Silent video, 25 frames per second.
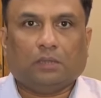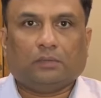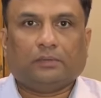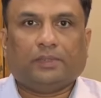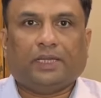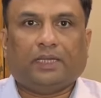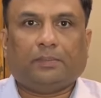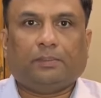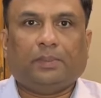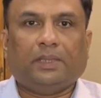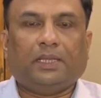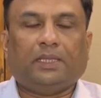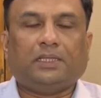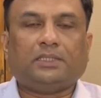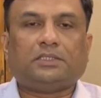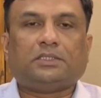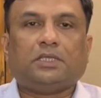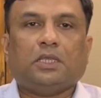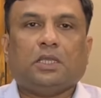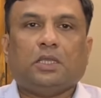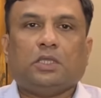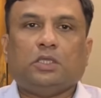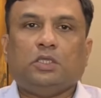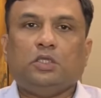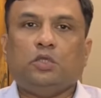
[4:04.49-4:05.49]
That means
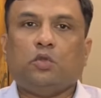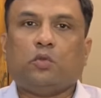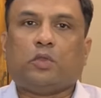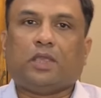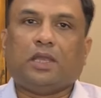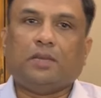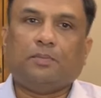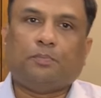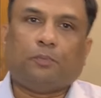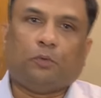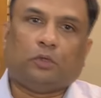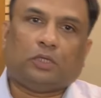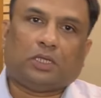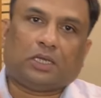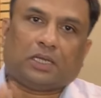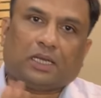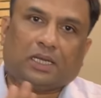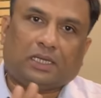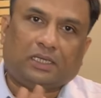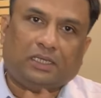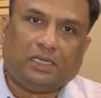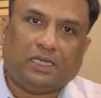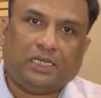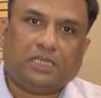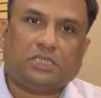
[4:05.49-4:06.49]
you can put a
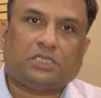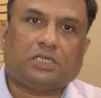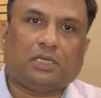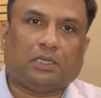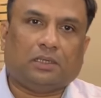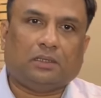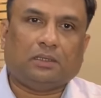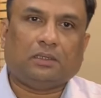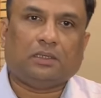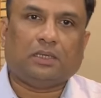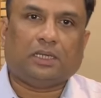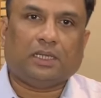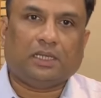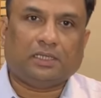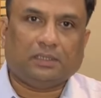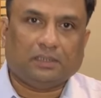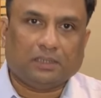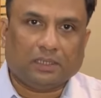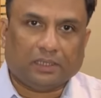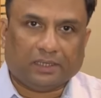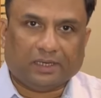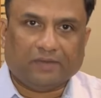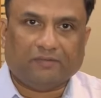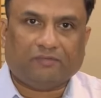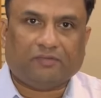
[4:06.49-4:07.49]
condition in
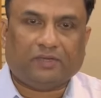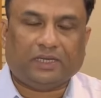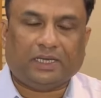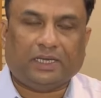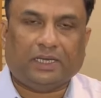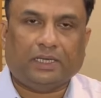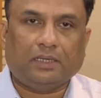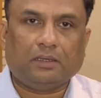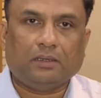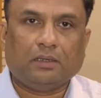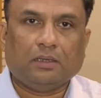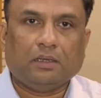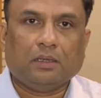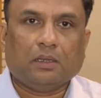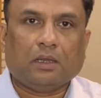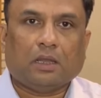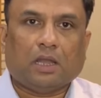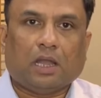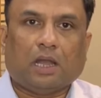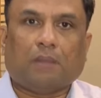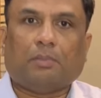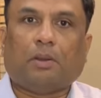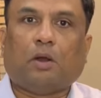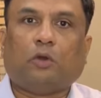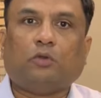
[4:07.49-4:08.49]
the gift deed
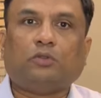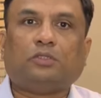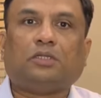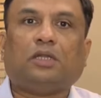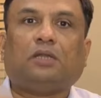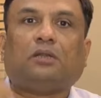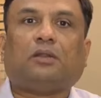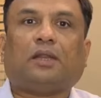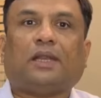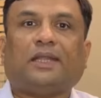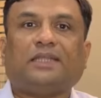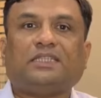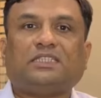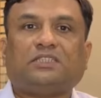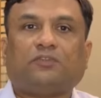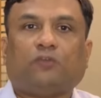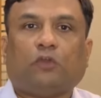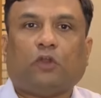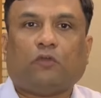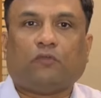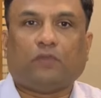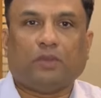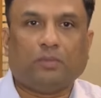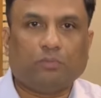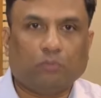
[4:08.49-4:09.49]
about the transfer
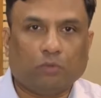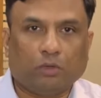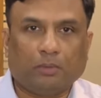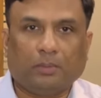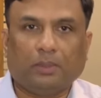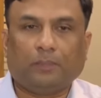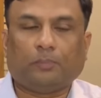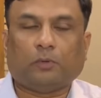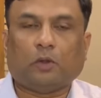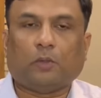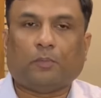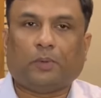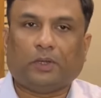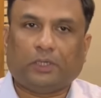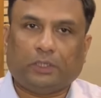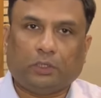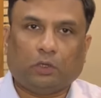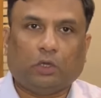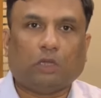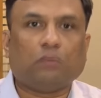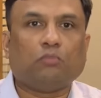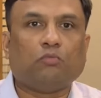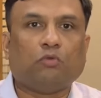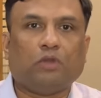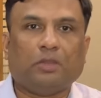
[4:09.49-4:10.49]
of immovable property
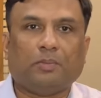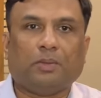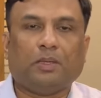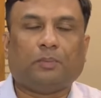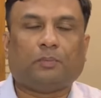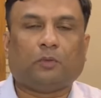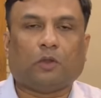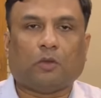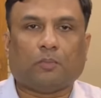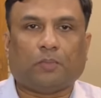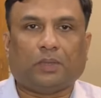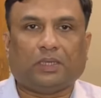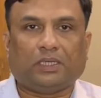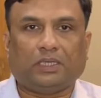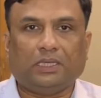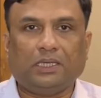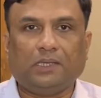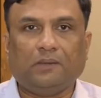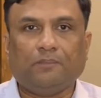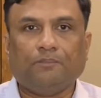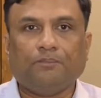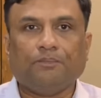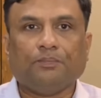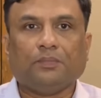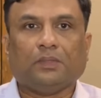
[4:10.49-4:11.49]
or movable
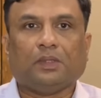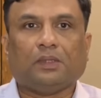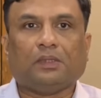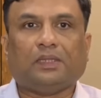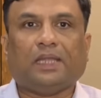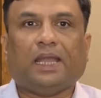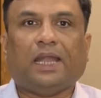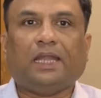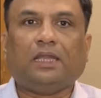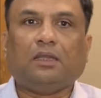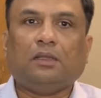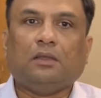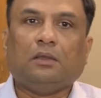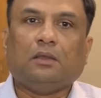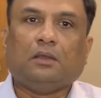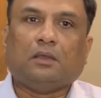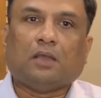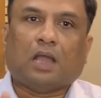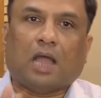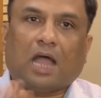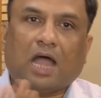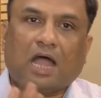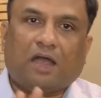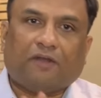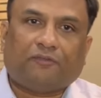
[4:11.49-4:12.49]
property, that
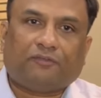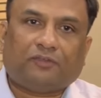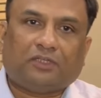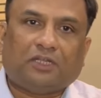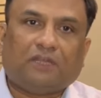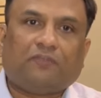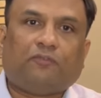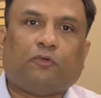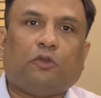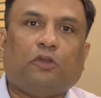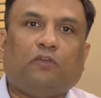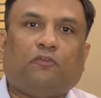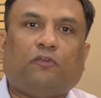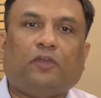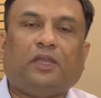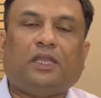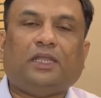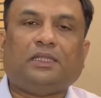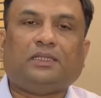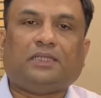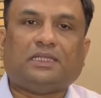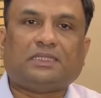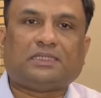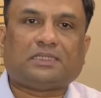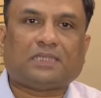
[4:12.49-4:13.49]
after
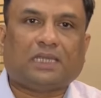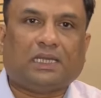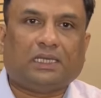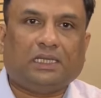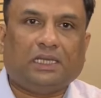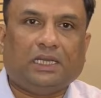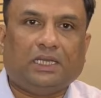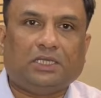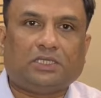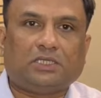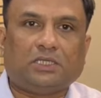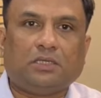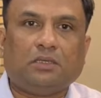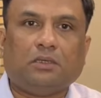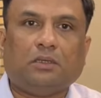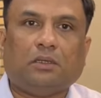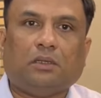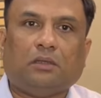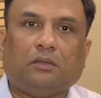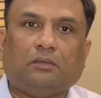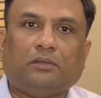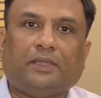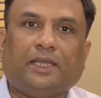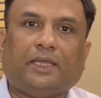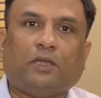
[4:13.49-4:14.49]
fulfilling this condition,
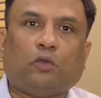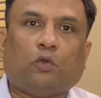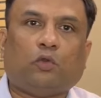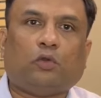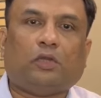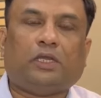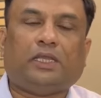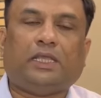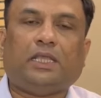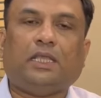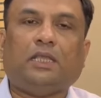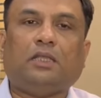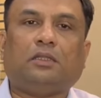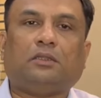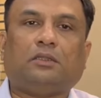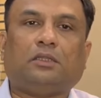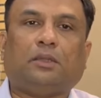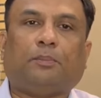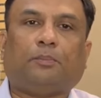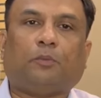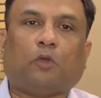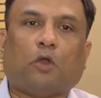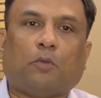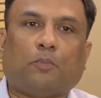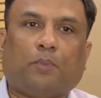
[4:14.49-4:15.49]
then only the
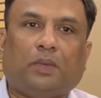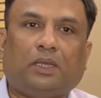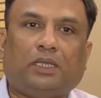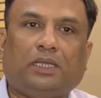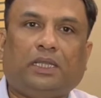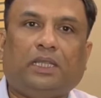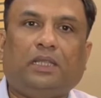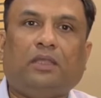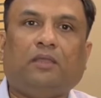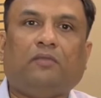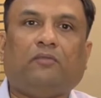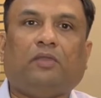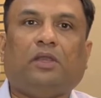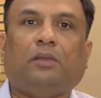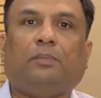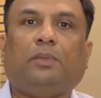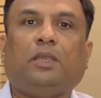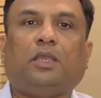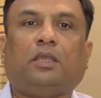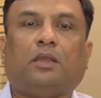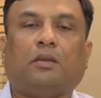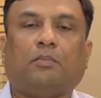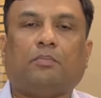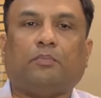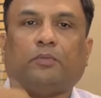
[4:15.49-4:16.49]
property will
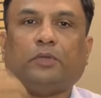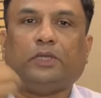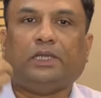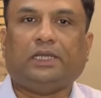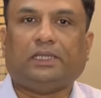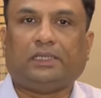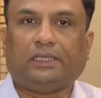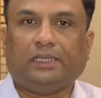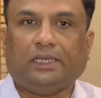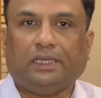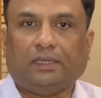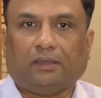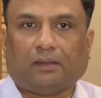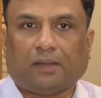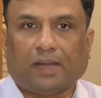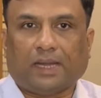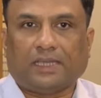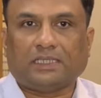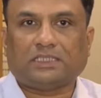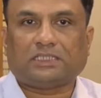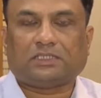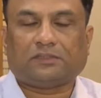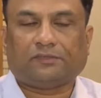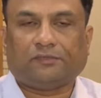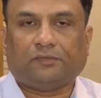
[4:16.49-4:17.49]
be completely
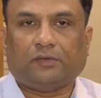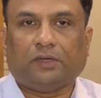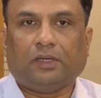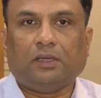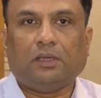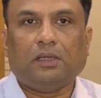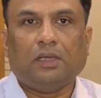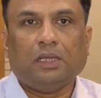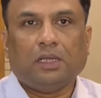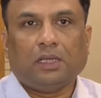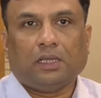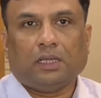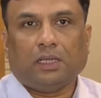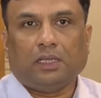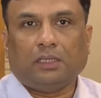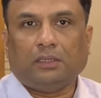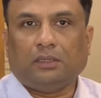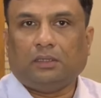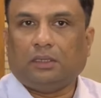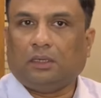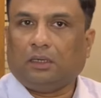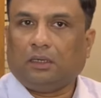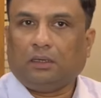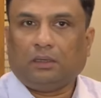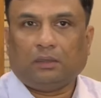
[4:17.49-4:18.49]
transferred
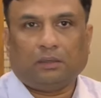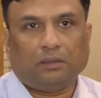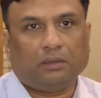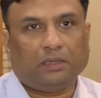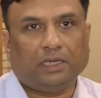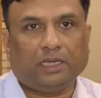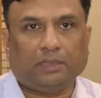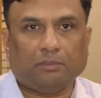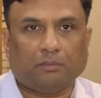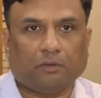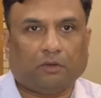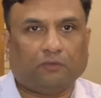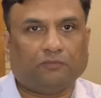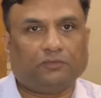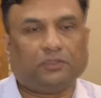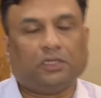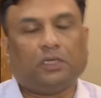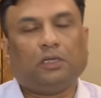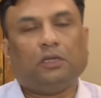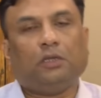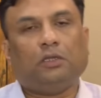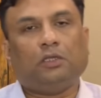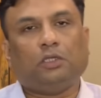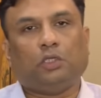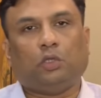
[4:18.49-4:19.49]
in the name of
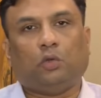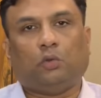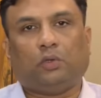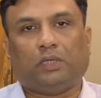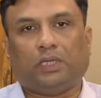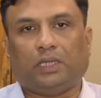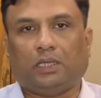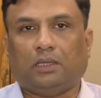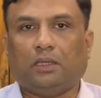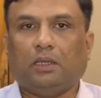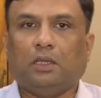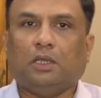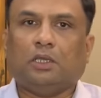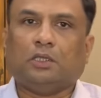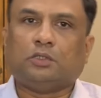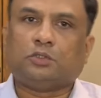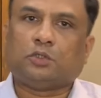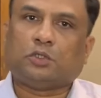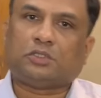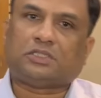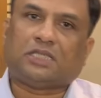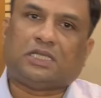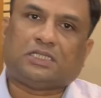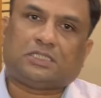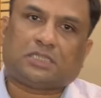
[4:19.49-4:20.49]
the donee.
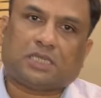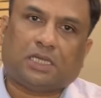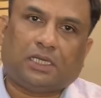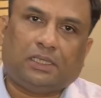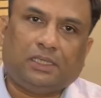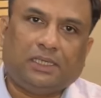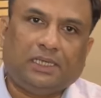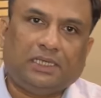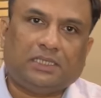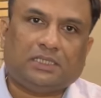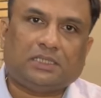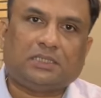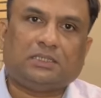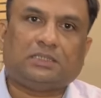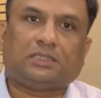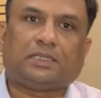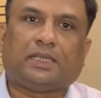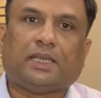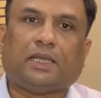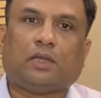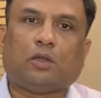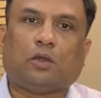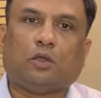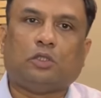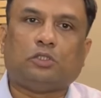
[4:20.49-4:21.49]
So such conditions
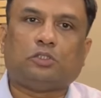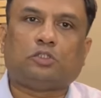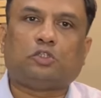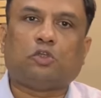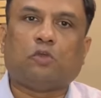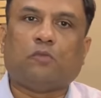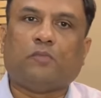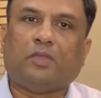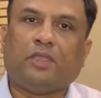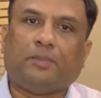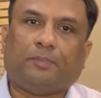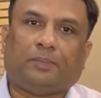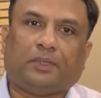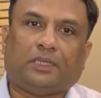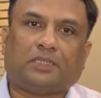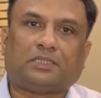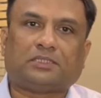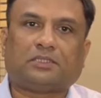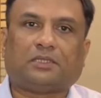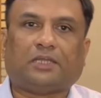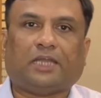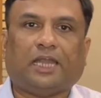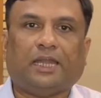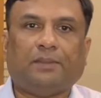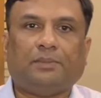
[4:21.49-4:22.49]
can also be
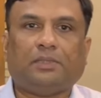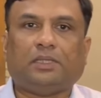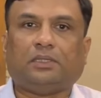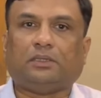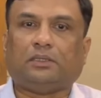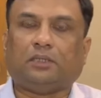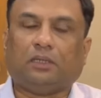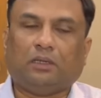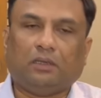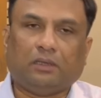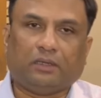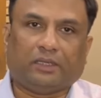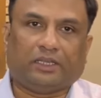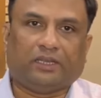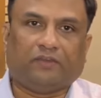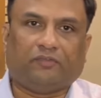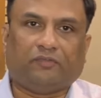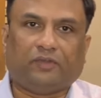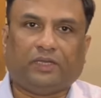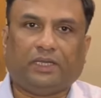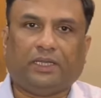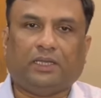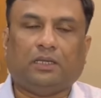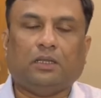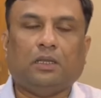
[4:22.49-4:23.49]
prescribed in the gift
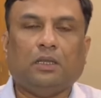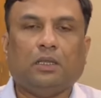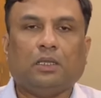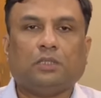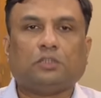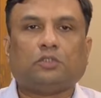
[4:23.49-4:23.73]
deed.